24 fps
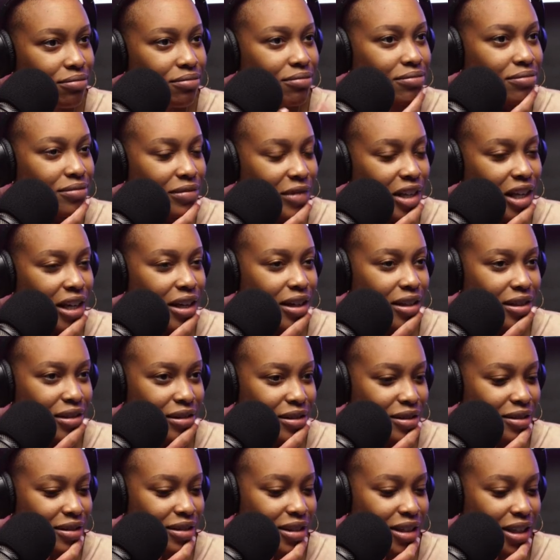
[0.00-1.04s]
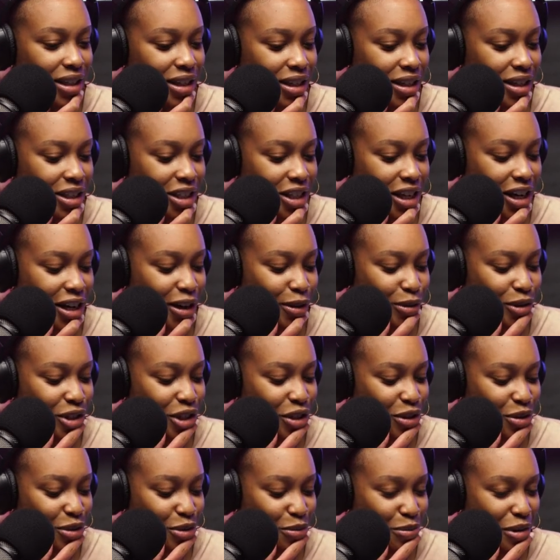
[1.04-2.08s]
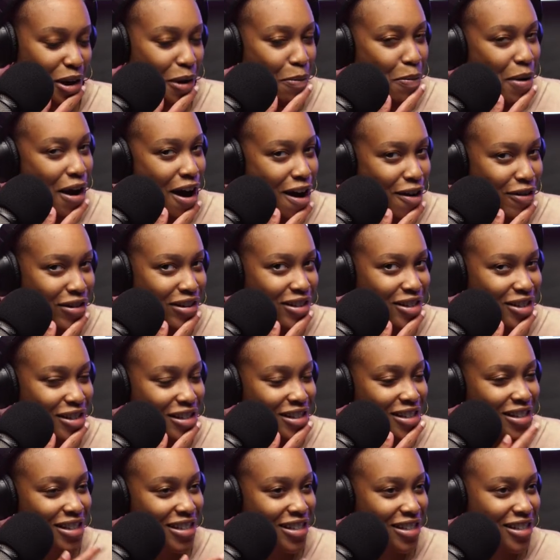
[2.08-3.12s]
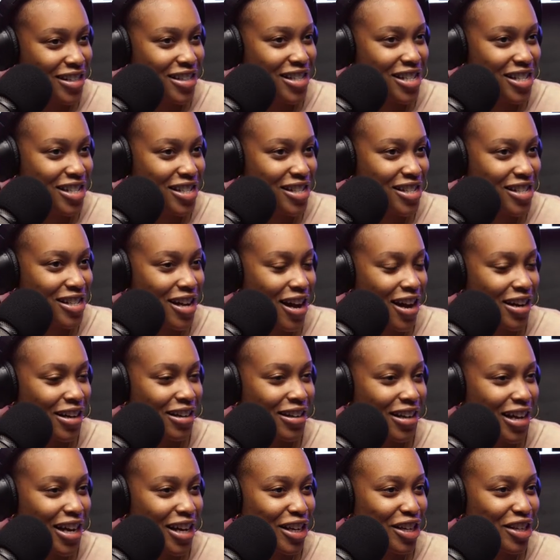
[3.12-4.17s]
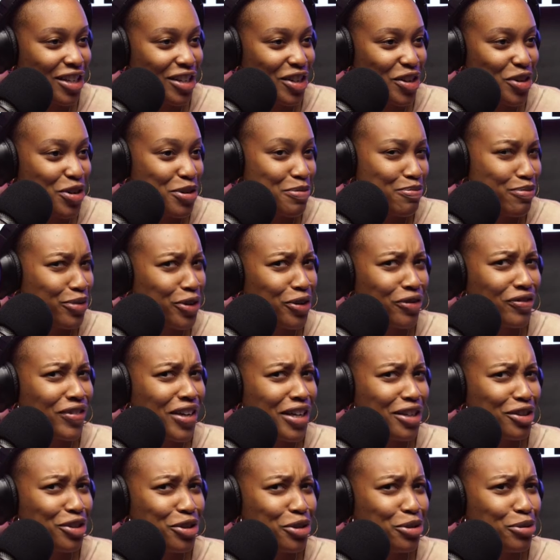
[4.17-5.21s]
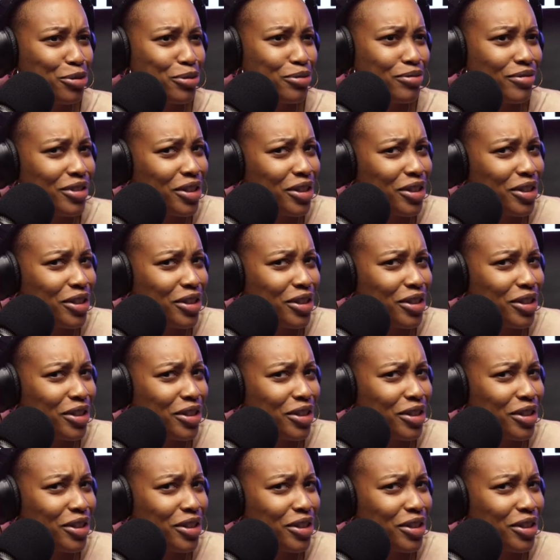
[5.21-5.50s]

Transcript: Yeah, and shout out to my parents, because this is kind of like your birthday too,